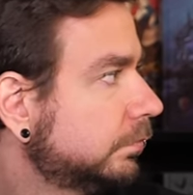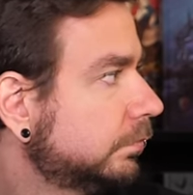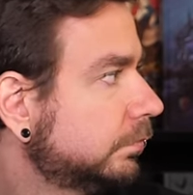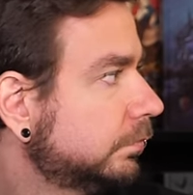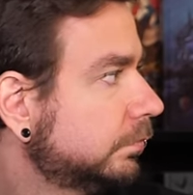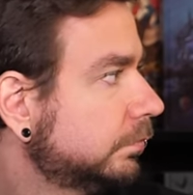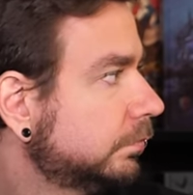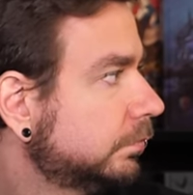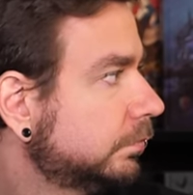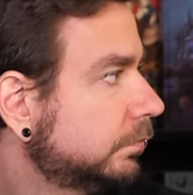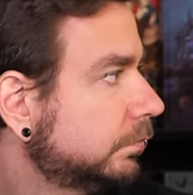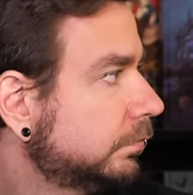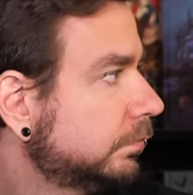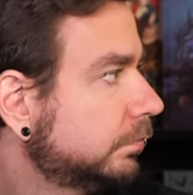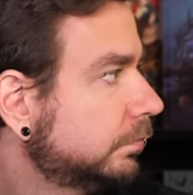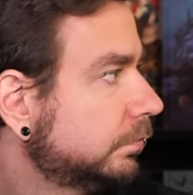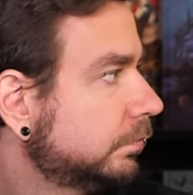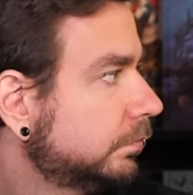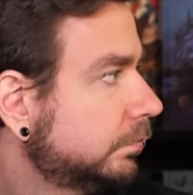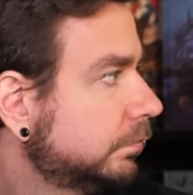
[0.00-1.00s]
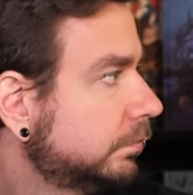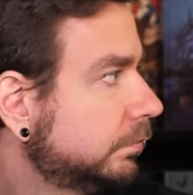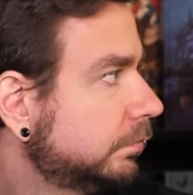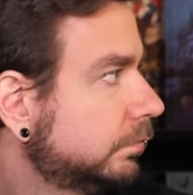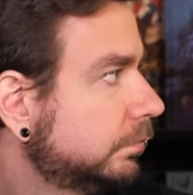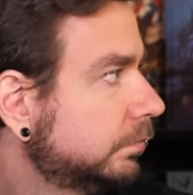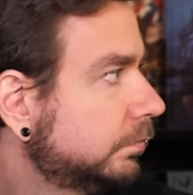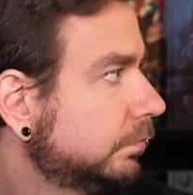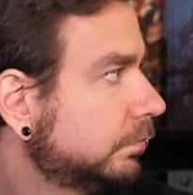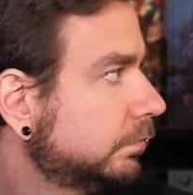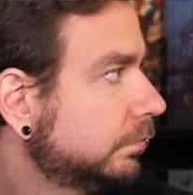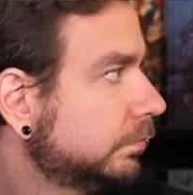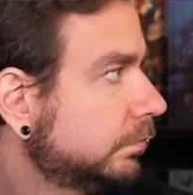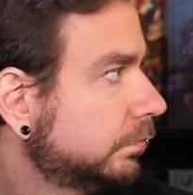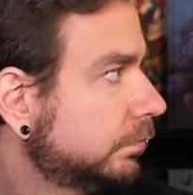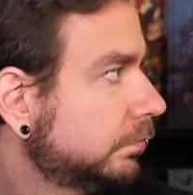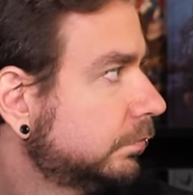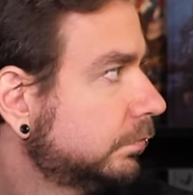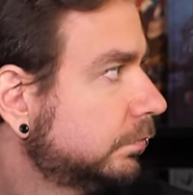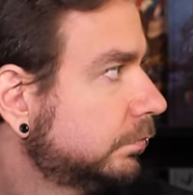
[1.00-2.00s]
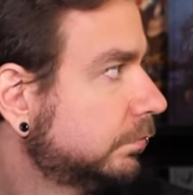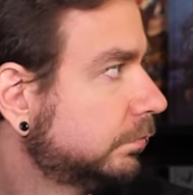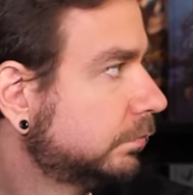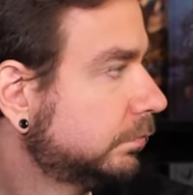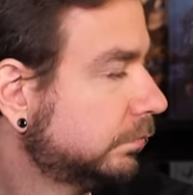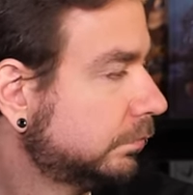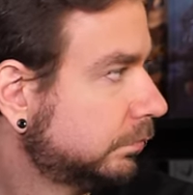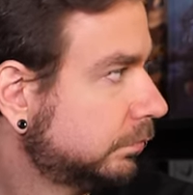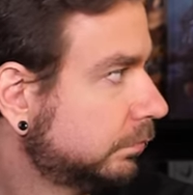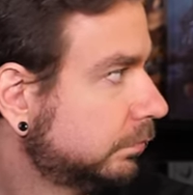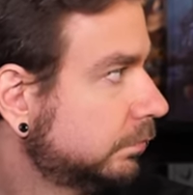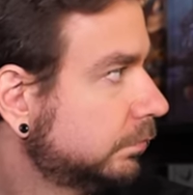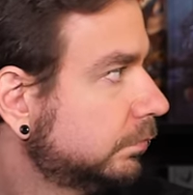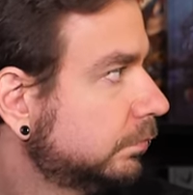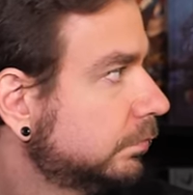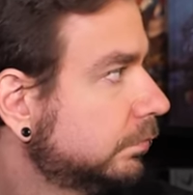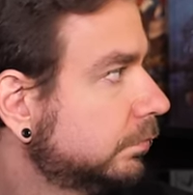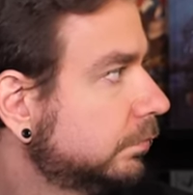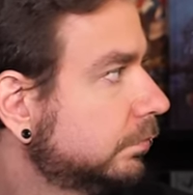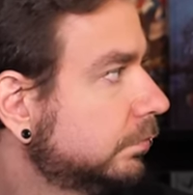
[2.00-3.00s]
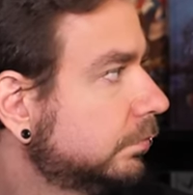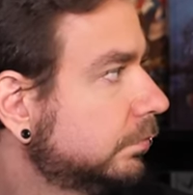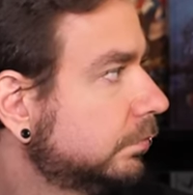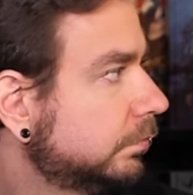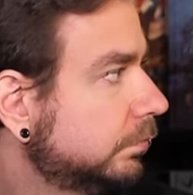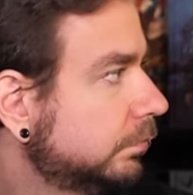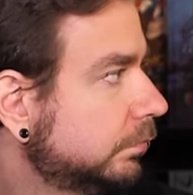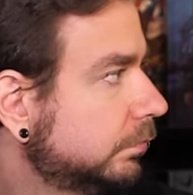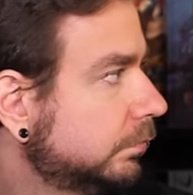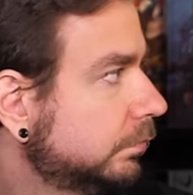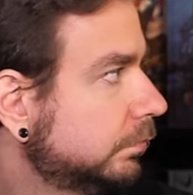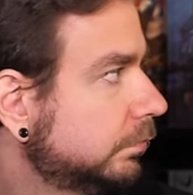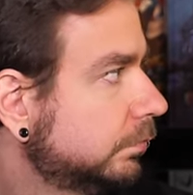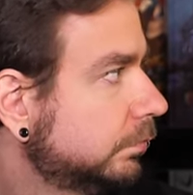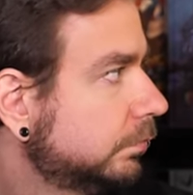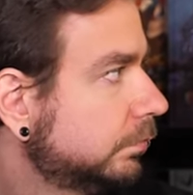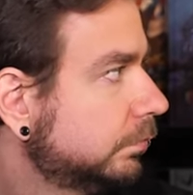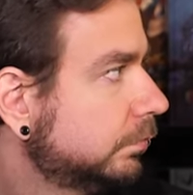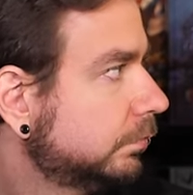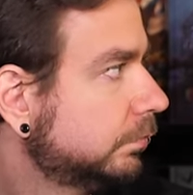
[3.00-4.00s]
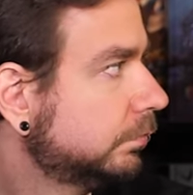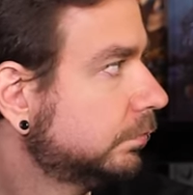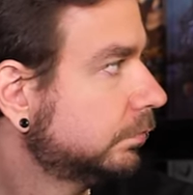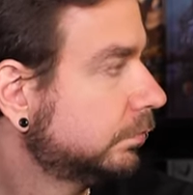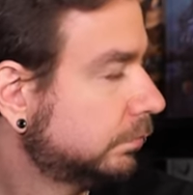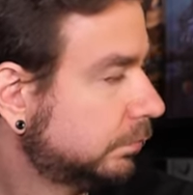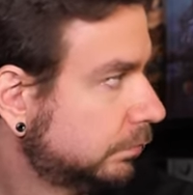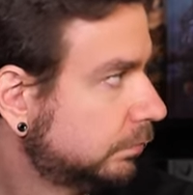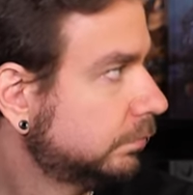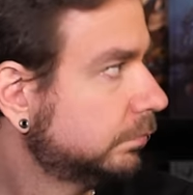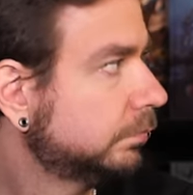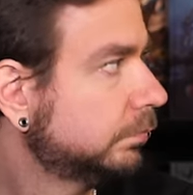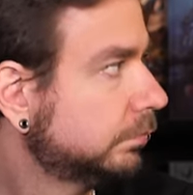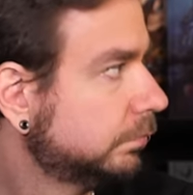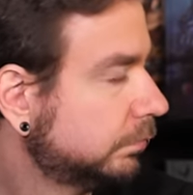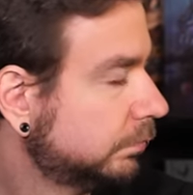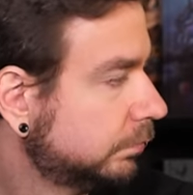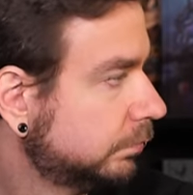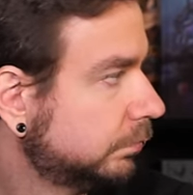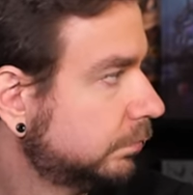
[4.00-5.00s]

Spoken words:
(not speaking)